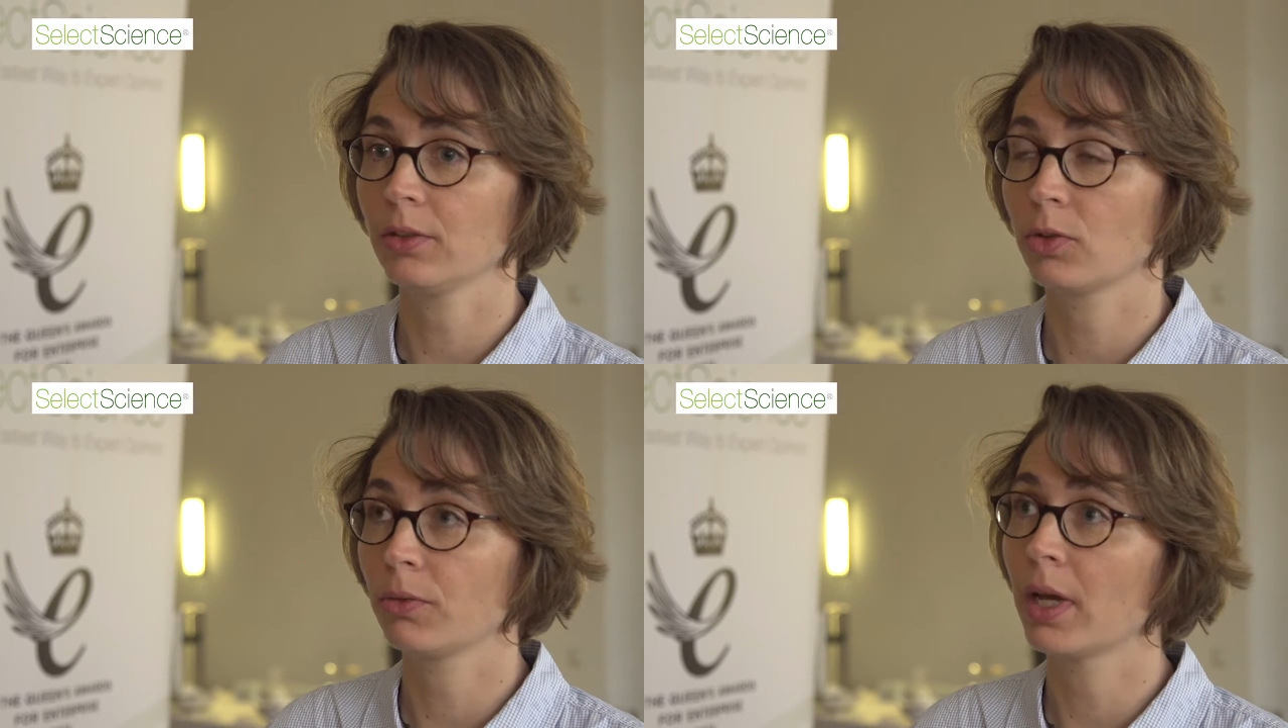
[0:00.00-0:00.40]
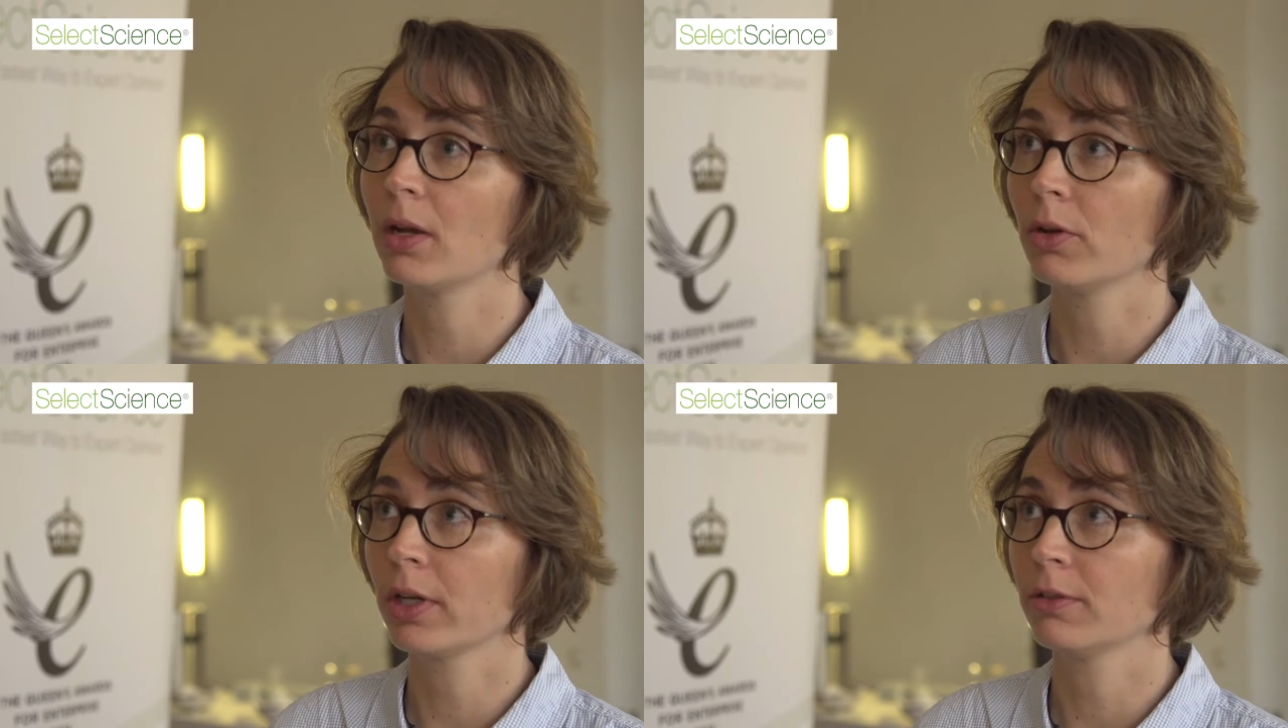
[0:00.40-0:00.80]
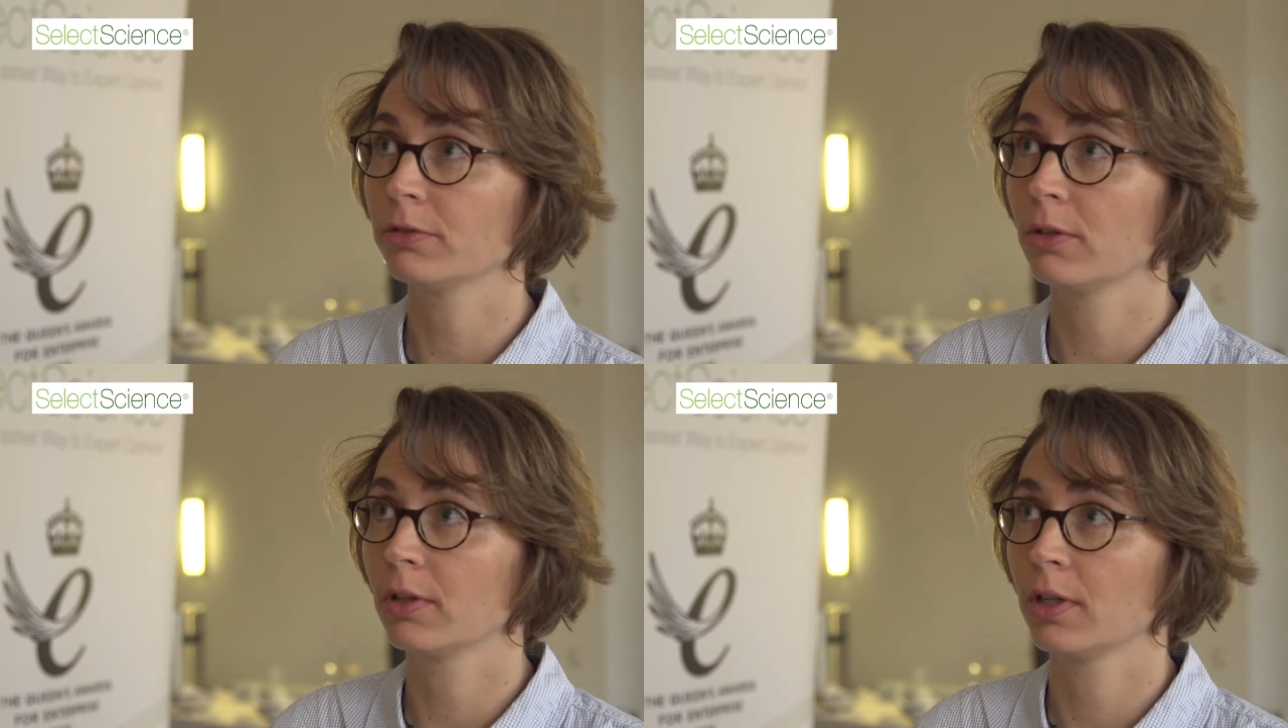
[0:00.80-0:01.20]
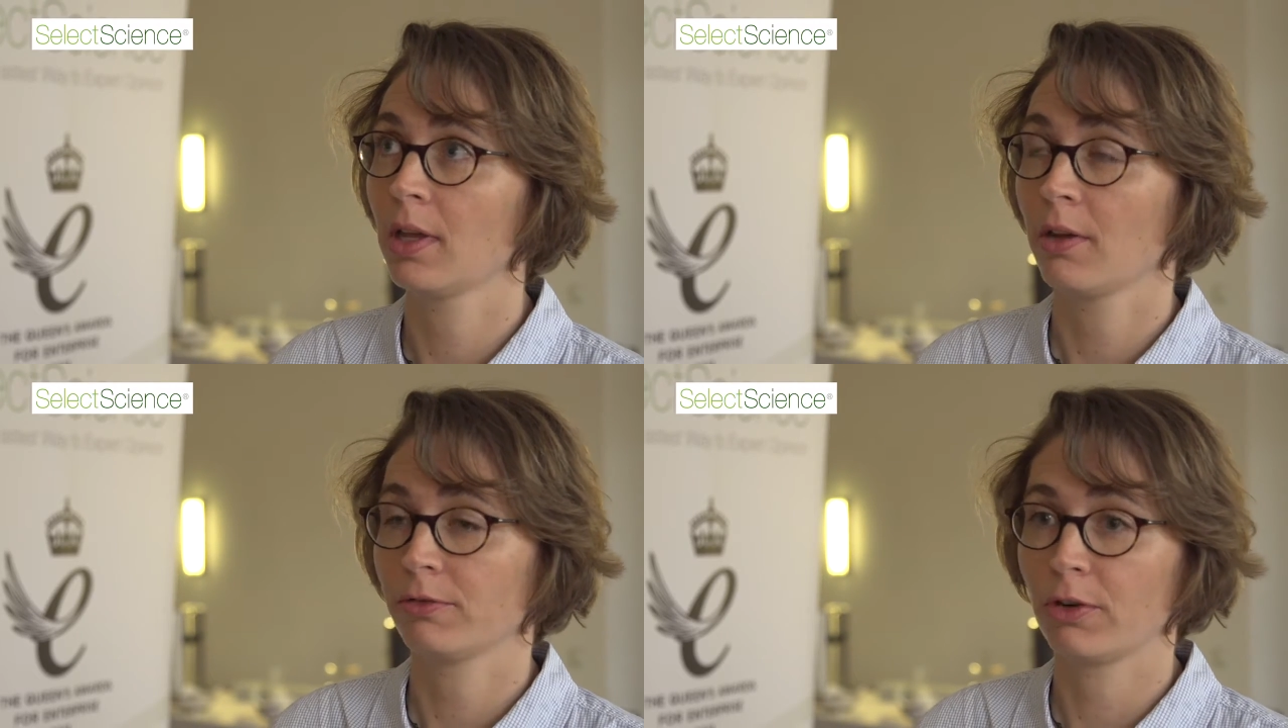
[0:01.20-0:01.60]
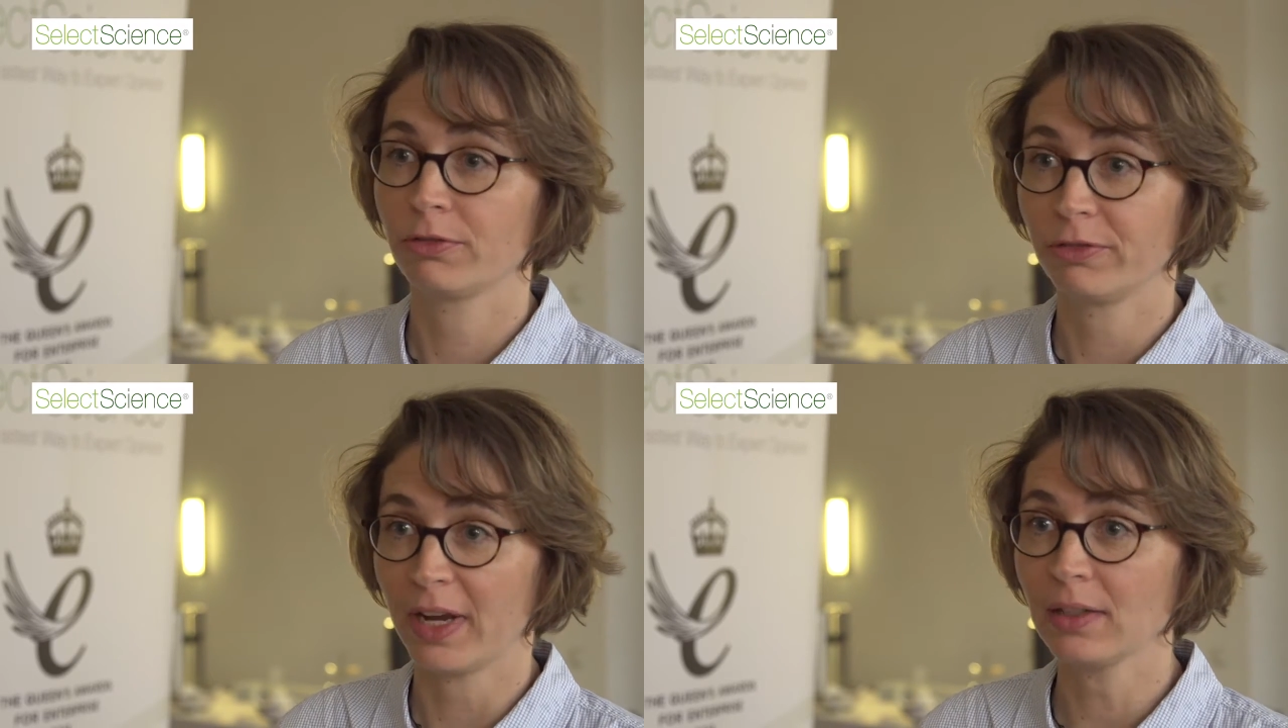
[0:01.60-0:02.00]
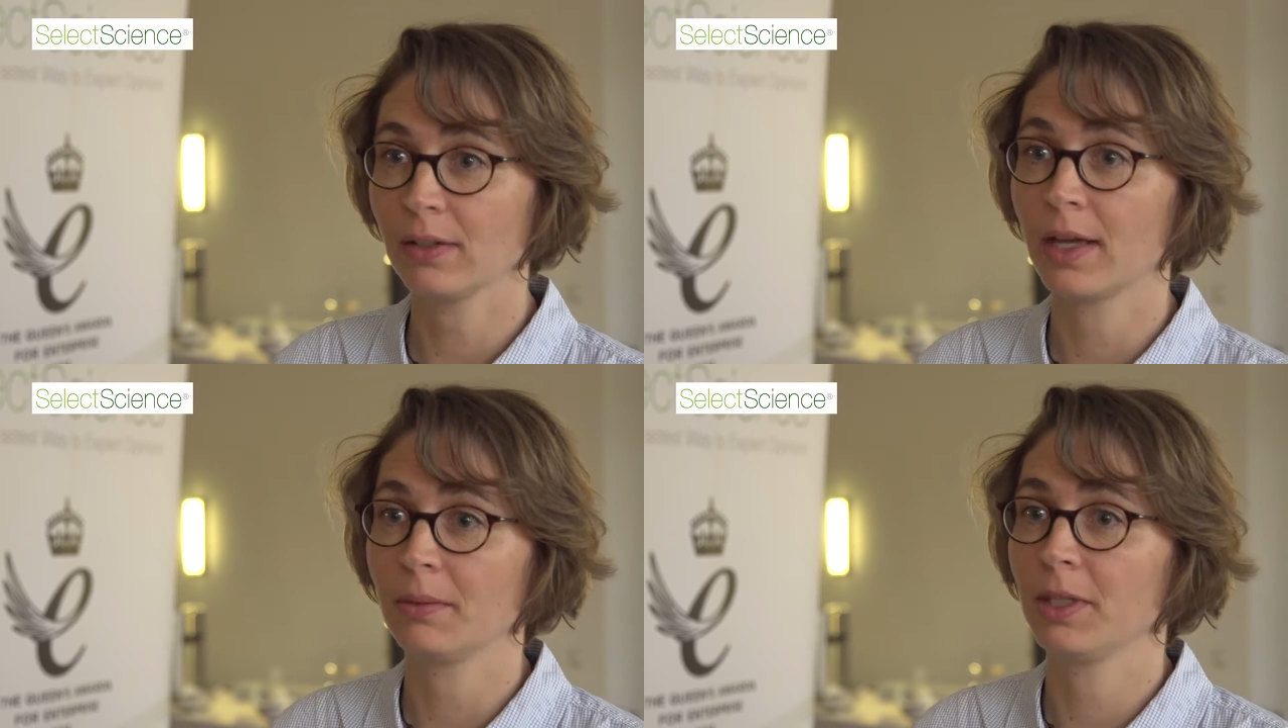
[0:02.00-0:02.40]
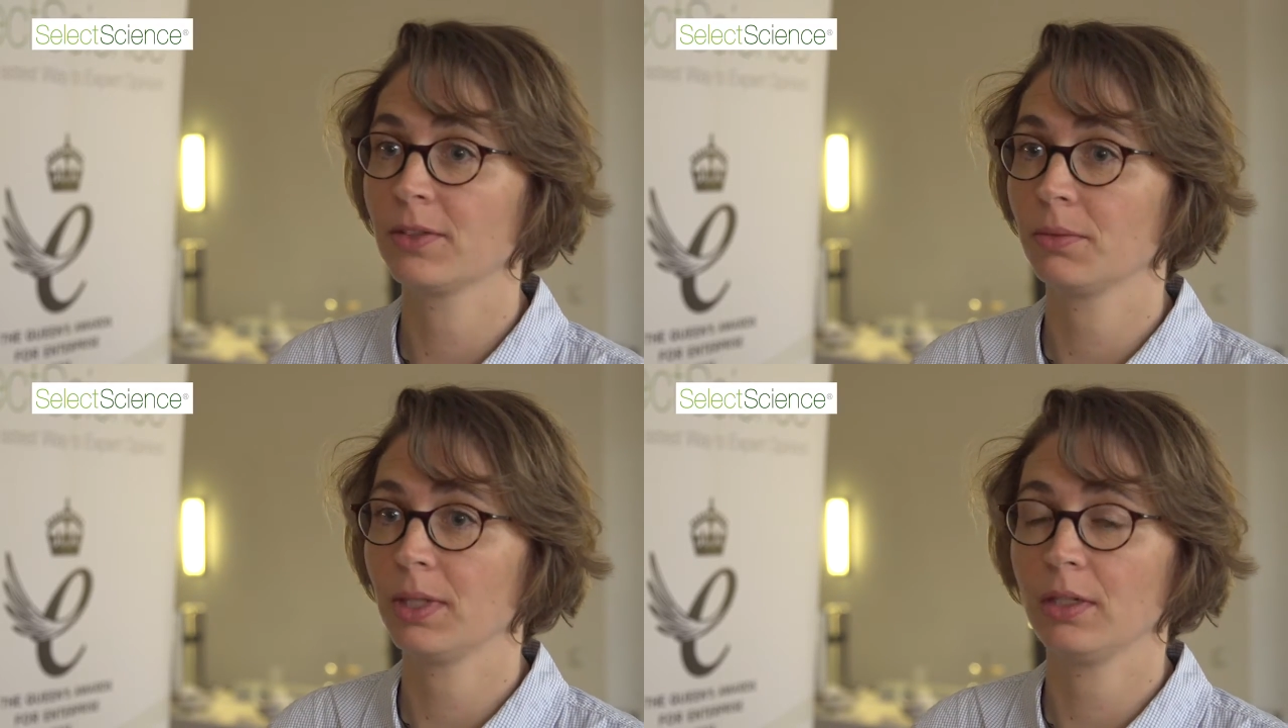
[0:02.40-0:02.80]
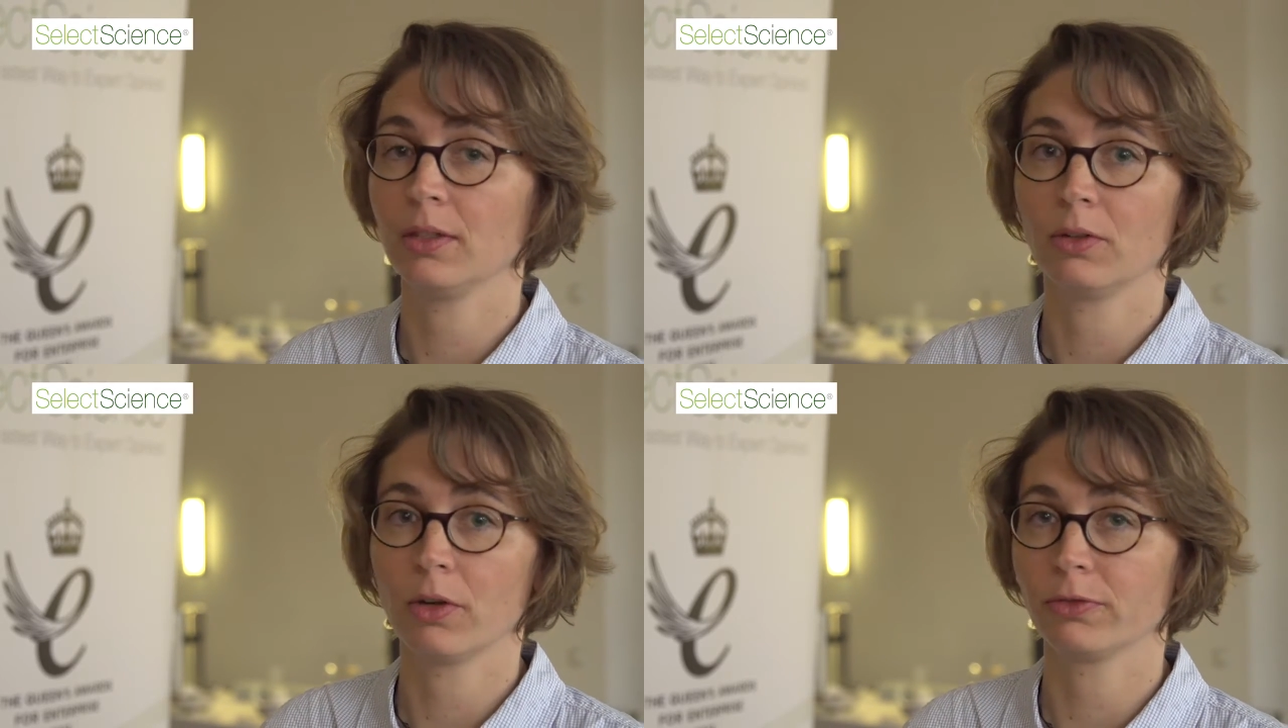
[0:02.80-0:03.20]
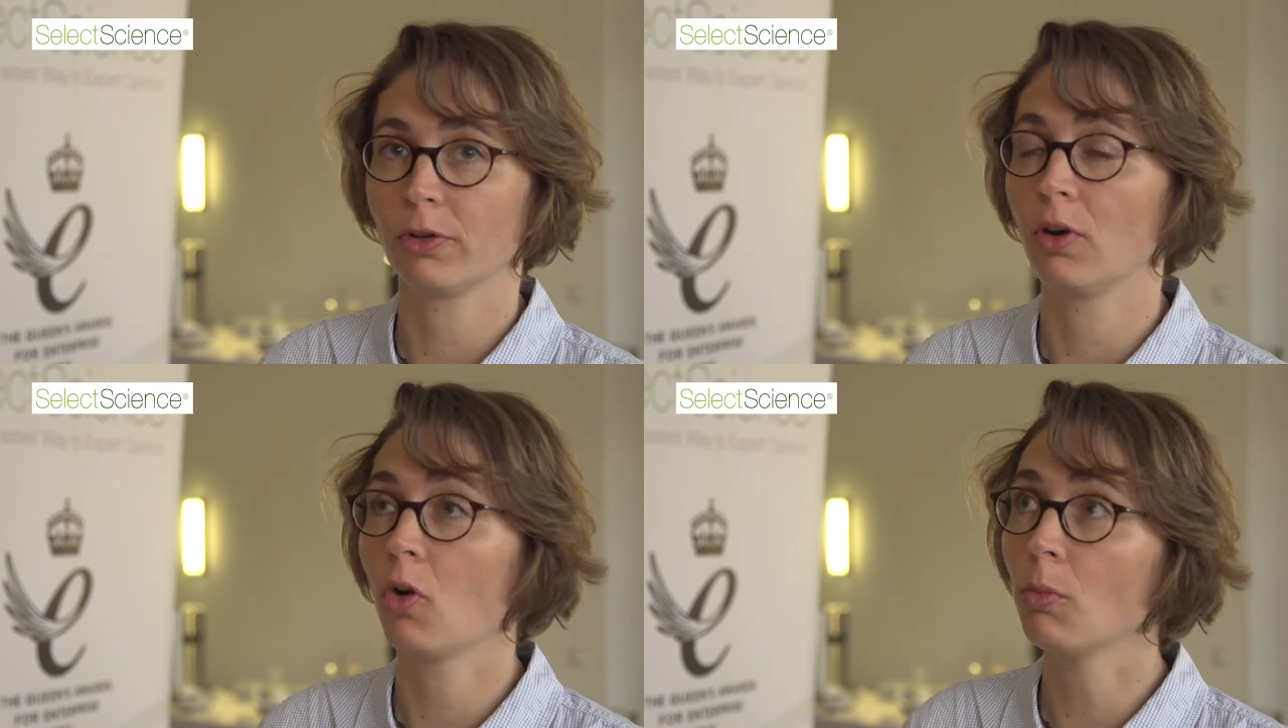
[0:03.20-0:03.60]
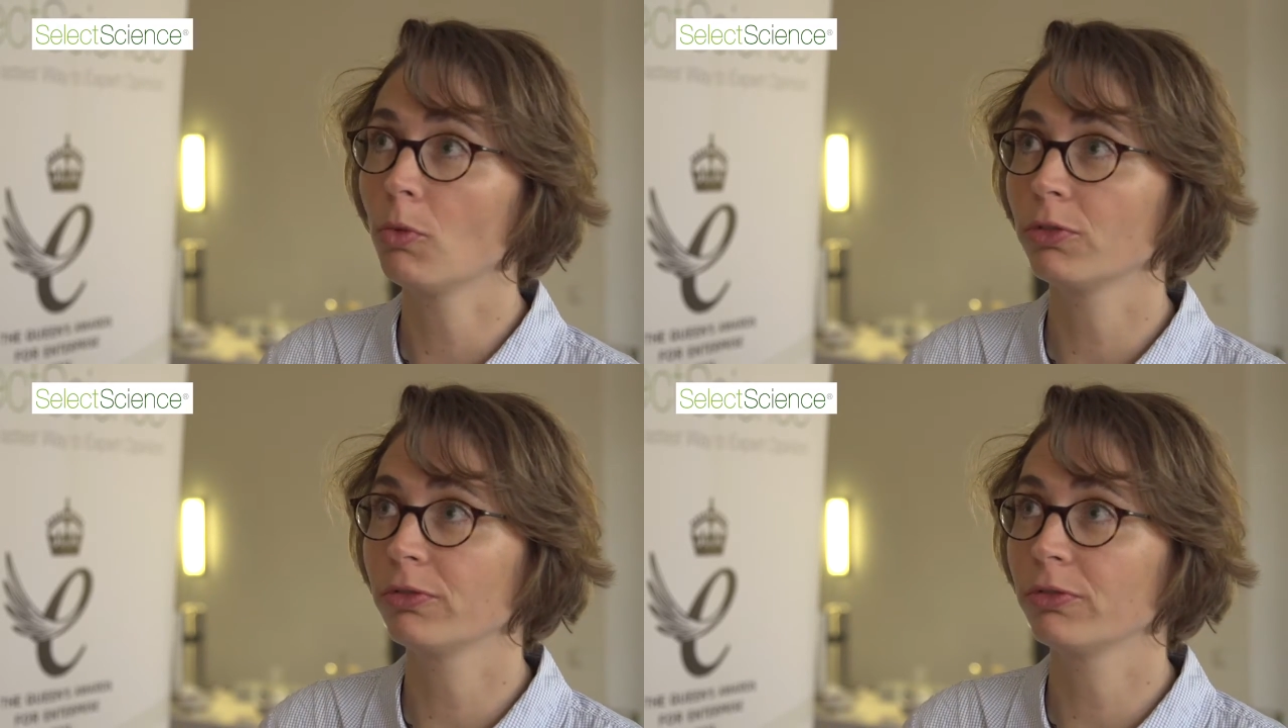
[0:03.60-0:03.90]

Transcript: So we are looking for fat, that means we look for homo